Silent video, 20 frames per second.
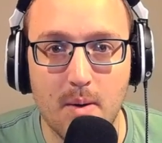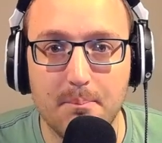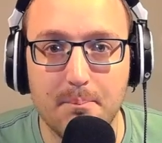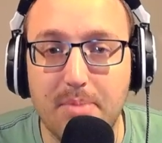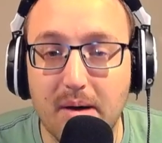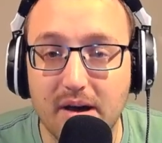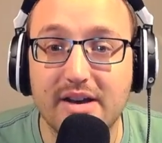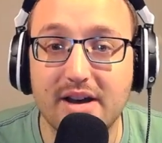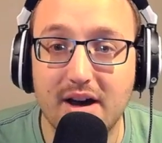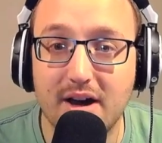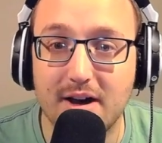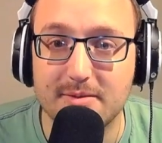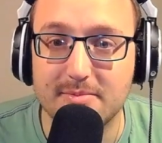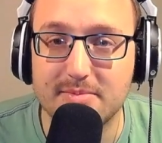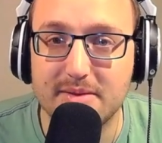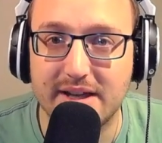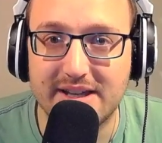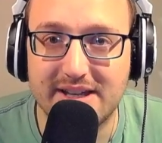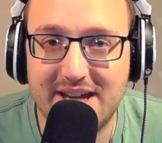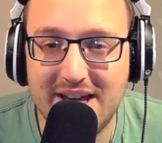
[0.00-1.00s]
buck up,
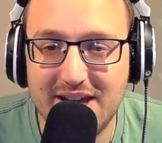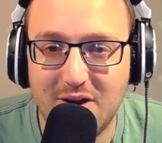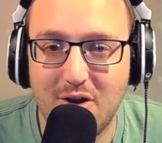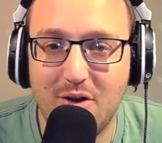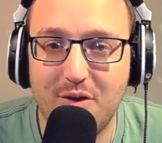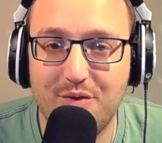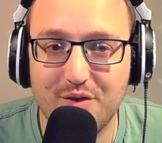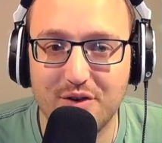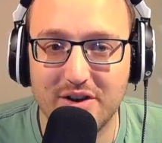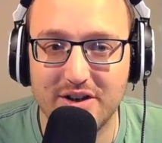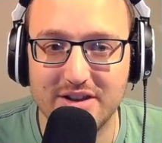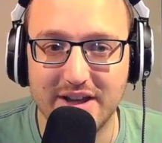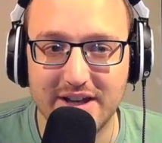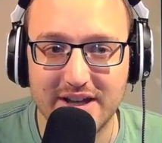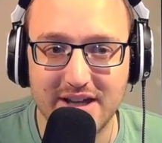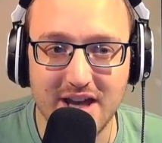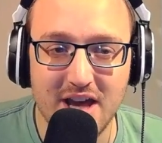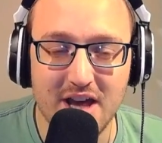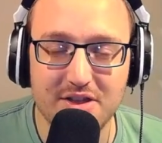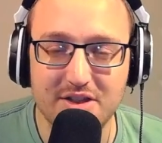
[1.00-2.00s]
like get over it.
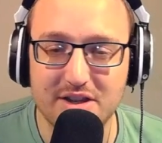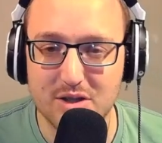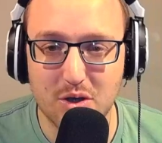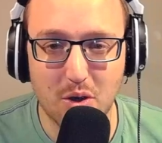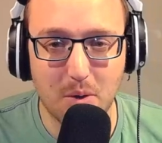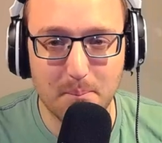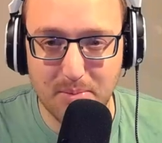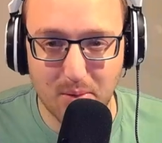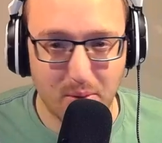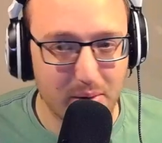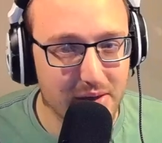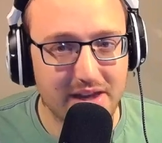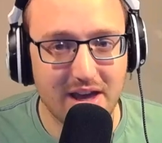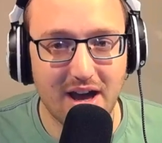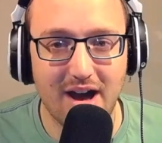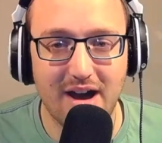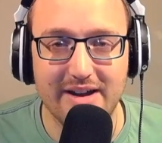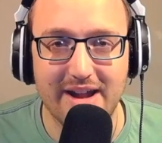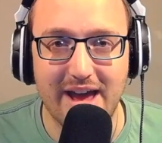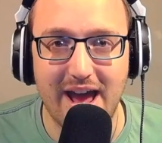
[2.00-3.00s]
Like this whole
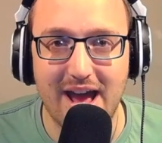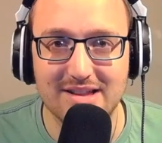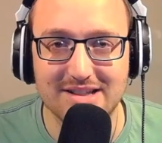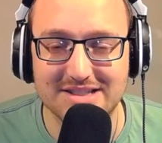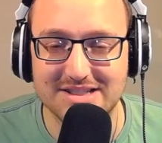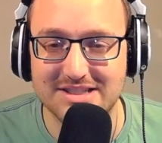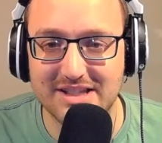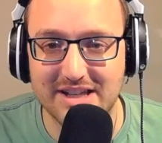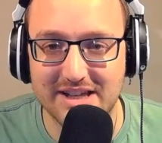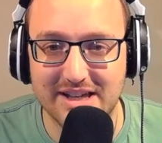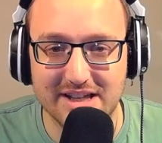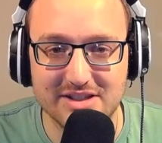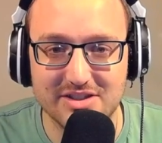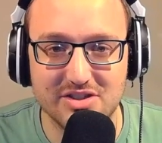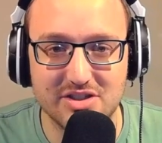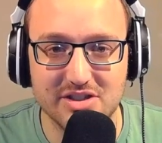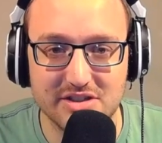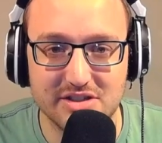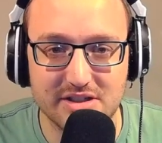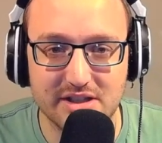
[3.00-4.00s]
boycott Atlas thing is
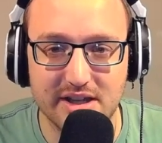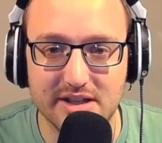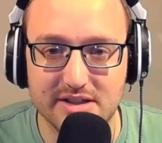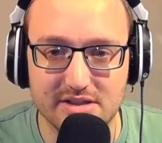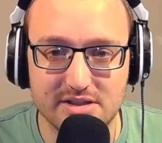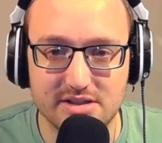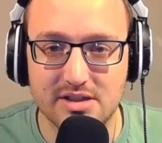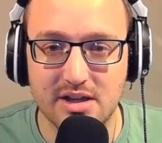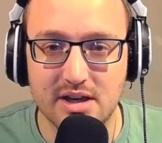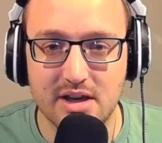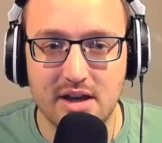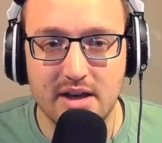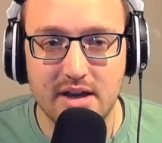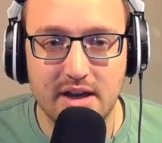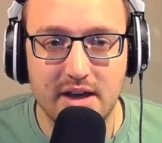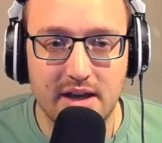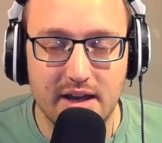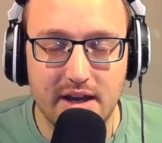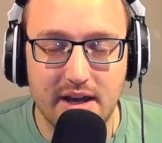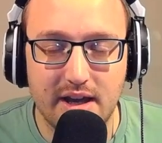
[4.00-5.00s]
just it's
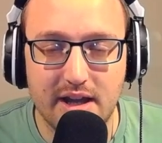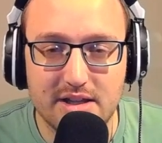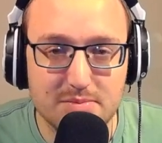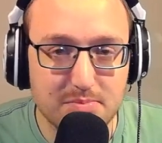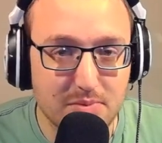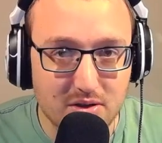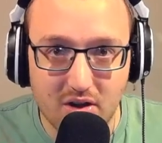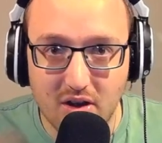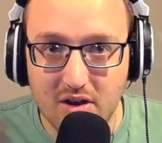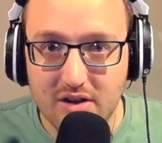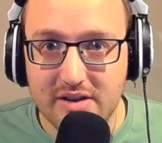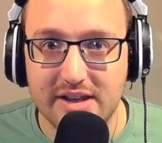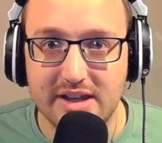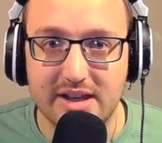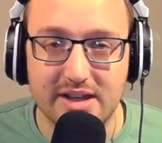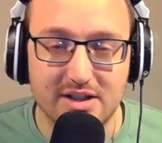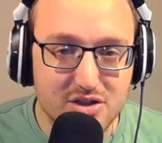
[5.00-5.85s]
it's malarkey.